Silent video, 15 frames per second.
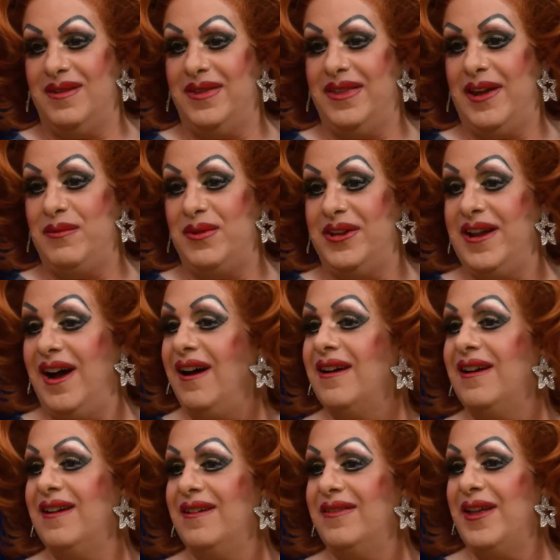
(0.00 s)
They were
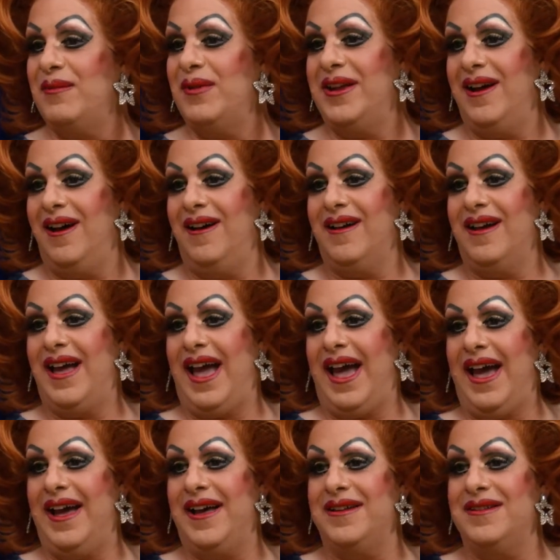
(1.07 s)
young. They were young,
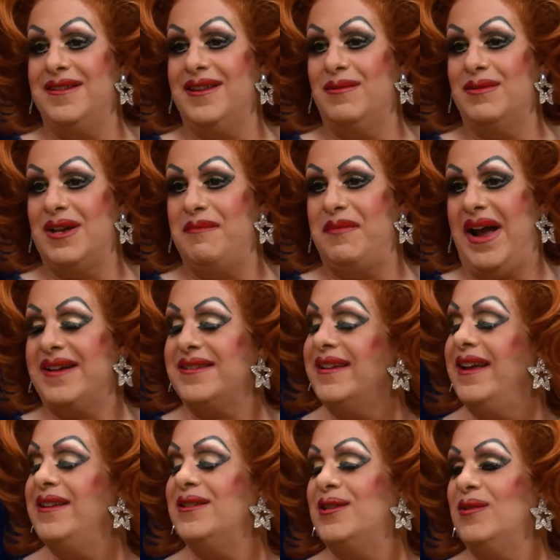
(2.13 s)
and it was at Backs
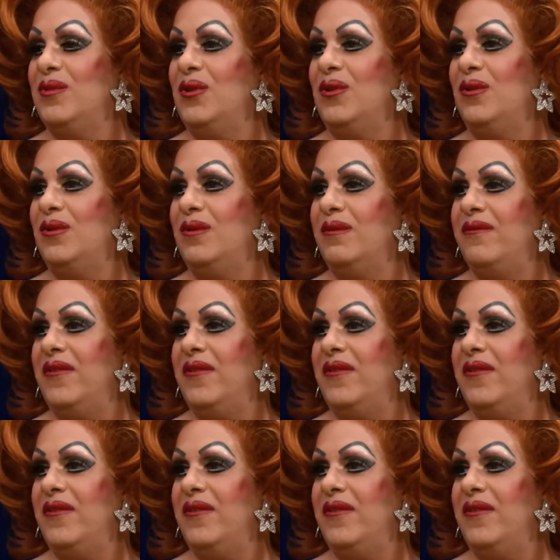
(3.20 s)
Against the Wall.